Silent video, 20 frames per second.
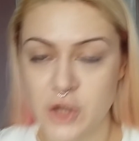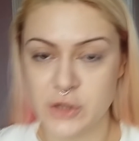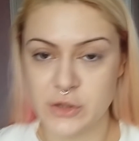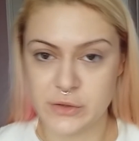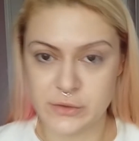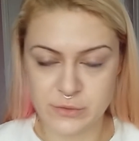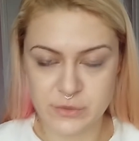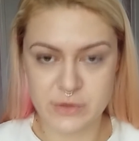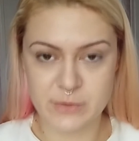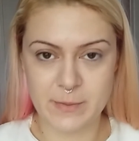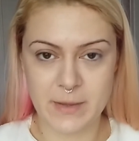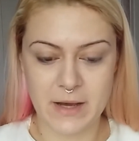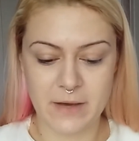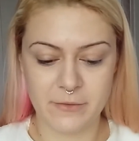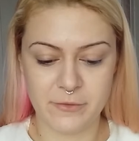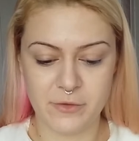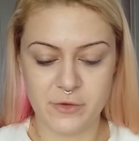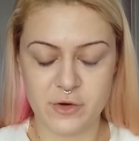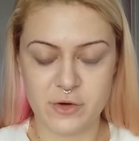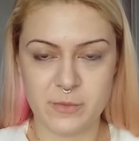loose
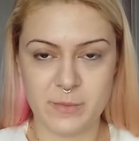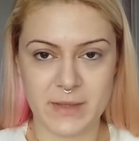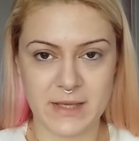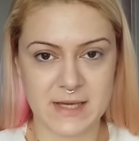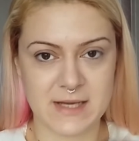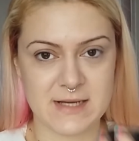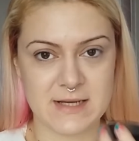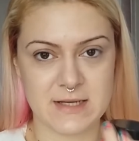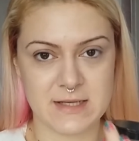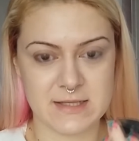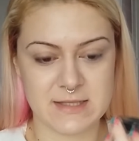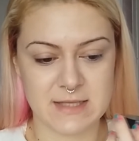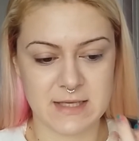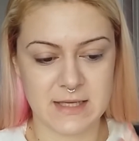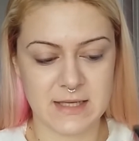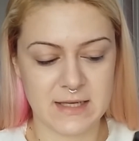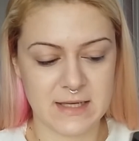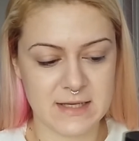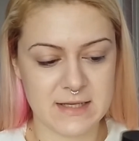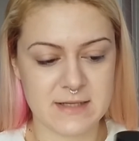powder because
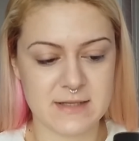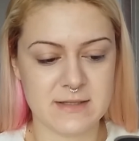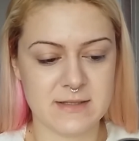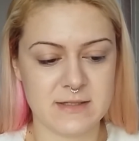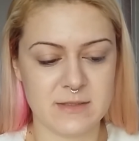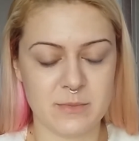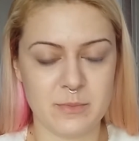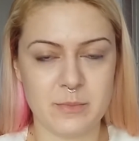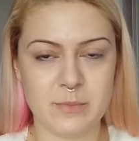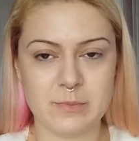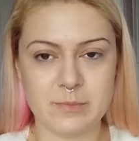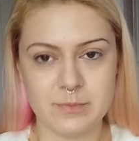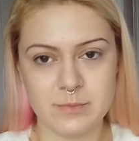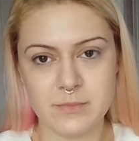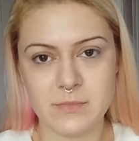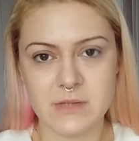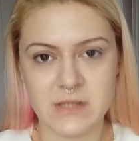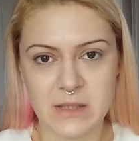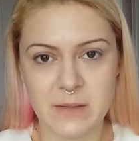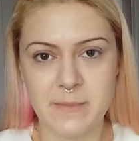it is
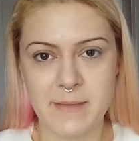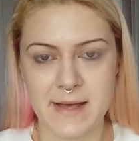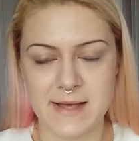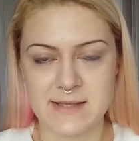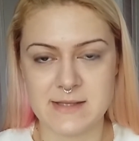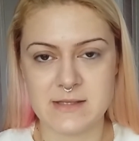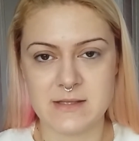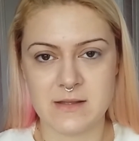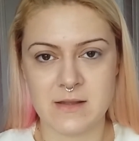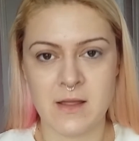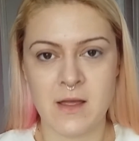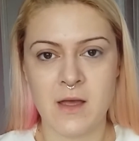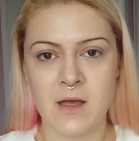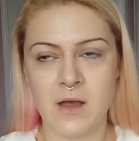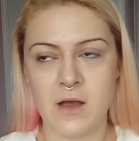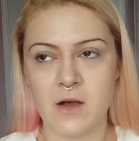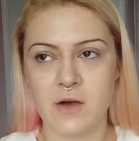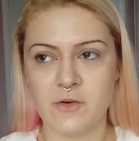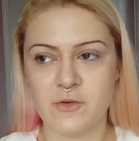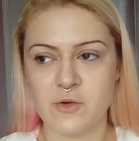the best.
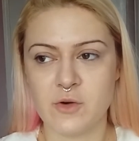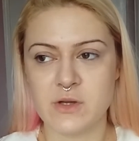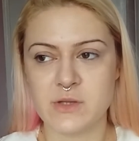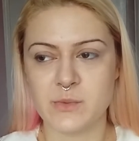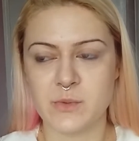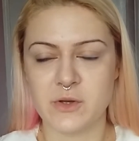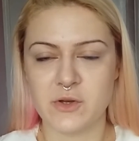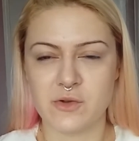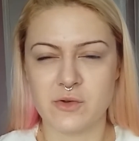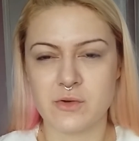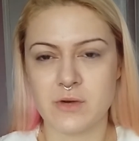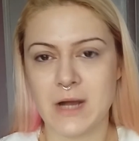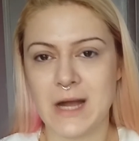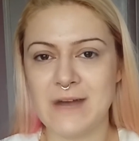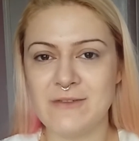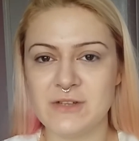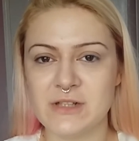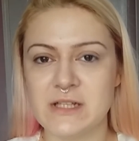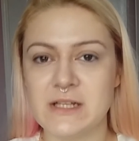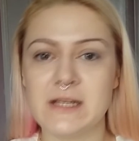Of course, when you're
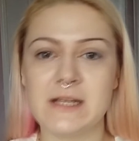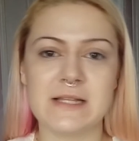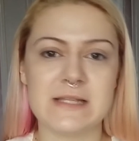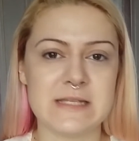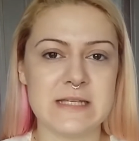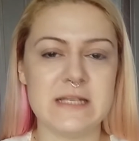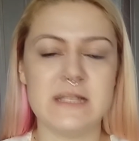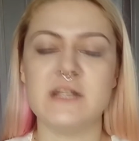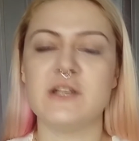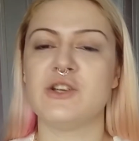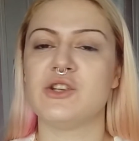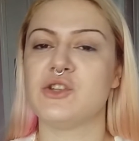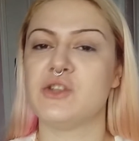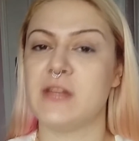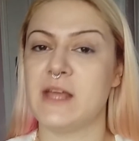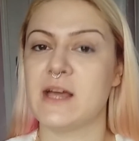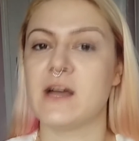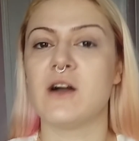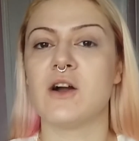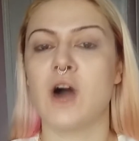traveling, it's easier to
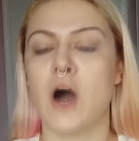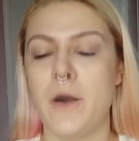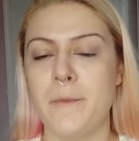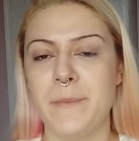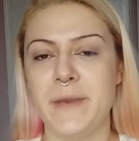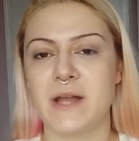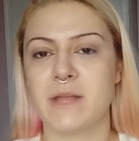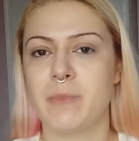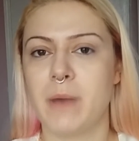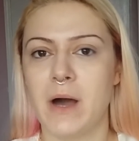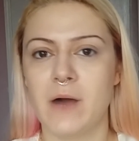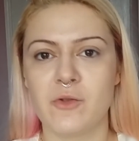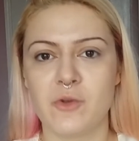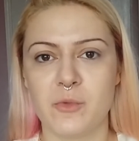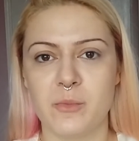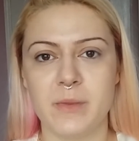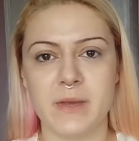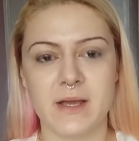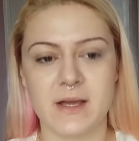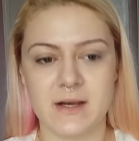take a compact
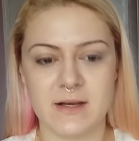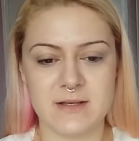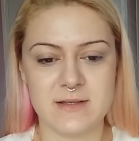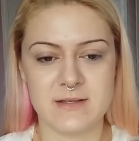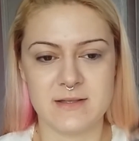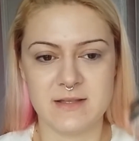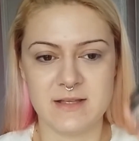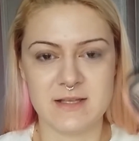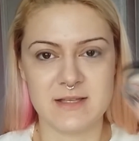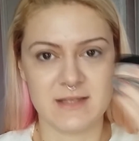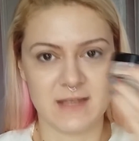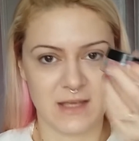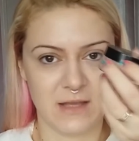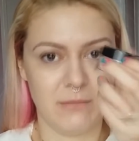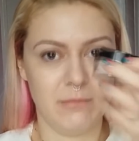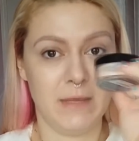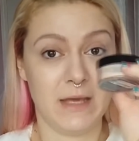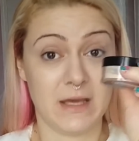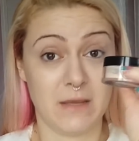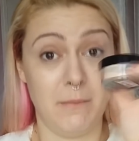powder because this
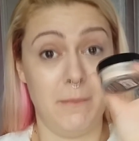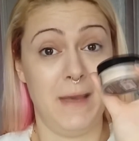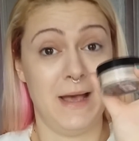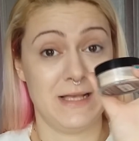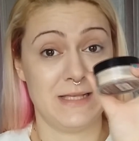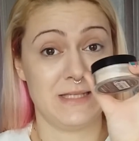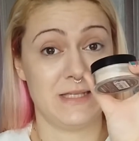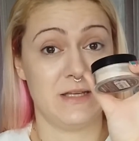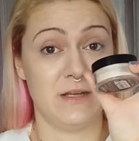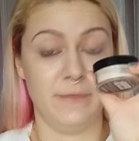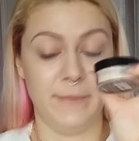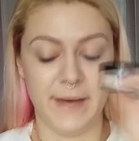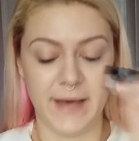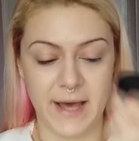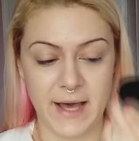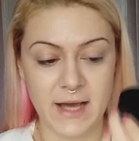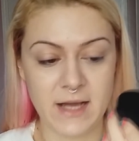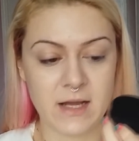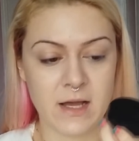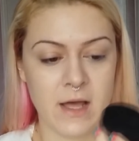can make a mess in a
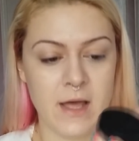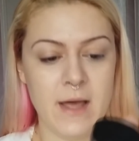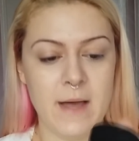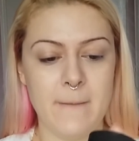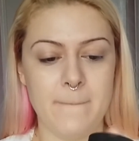bag.